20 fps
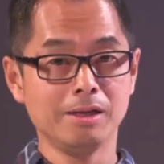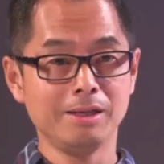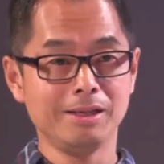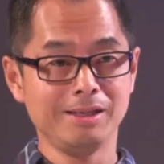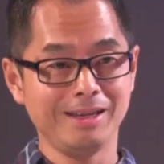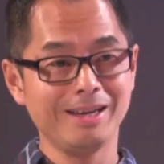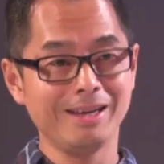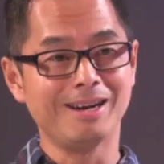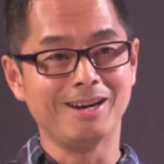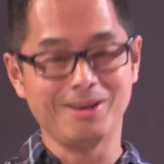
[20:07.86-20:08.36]

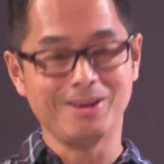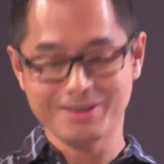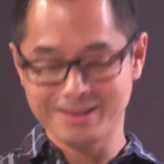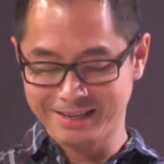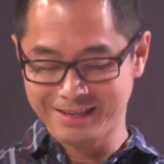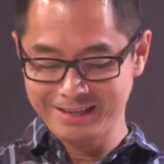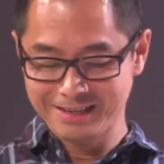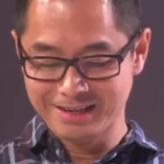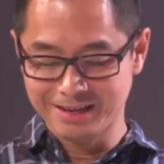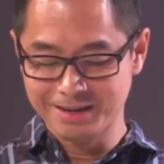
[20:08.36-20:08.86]
Yeah,
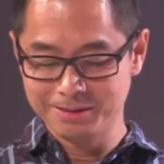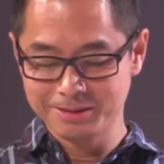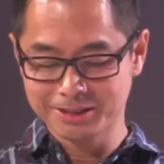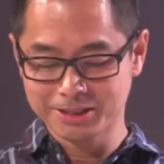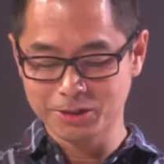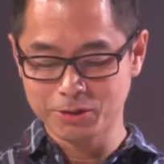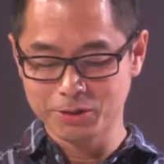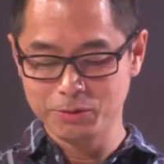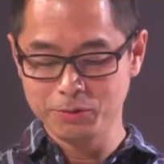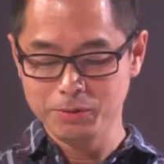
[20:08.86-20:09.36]
okay. Uh,
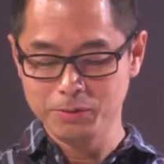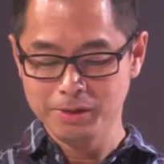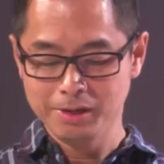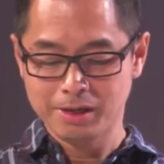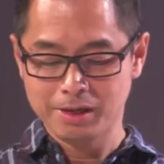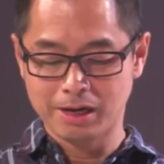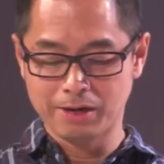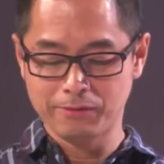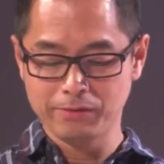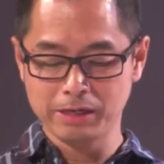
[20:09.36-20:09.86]
so
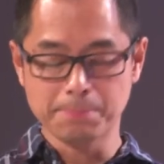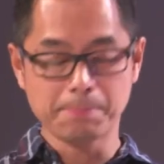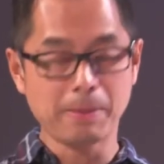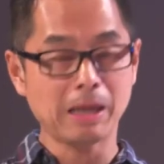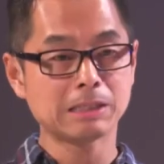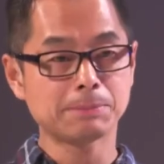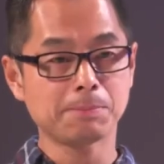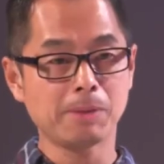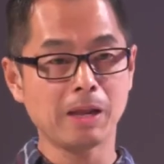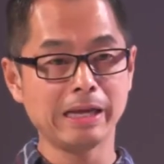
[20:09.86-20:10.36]
I think the
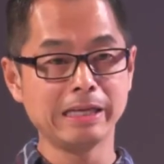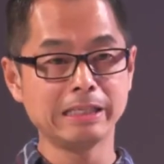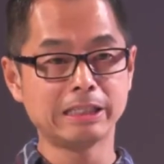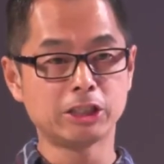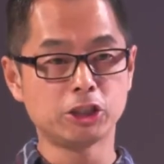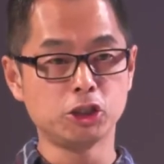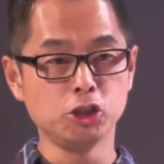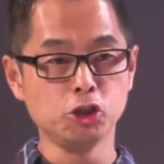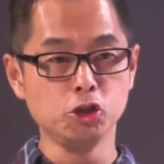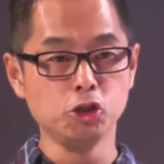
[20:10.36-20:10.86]
best place
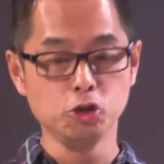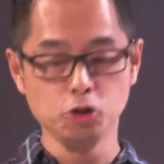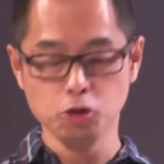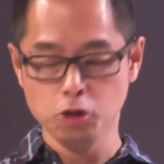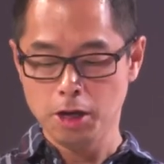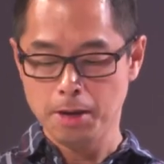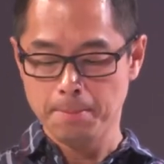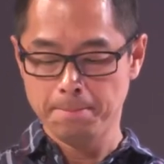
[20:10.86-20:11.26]
to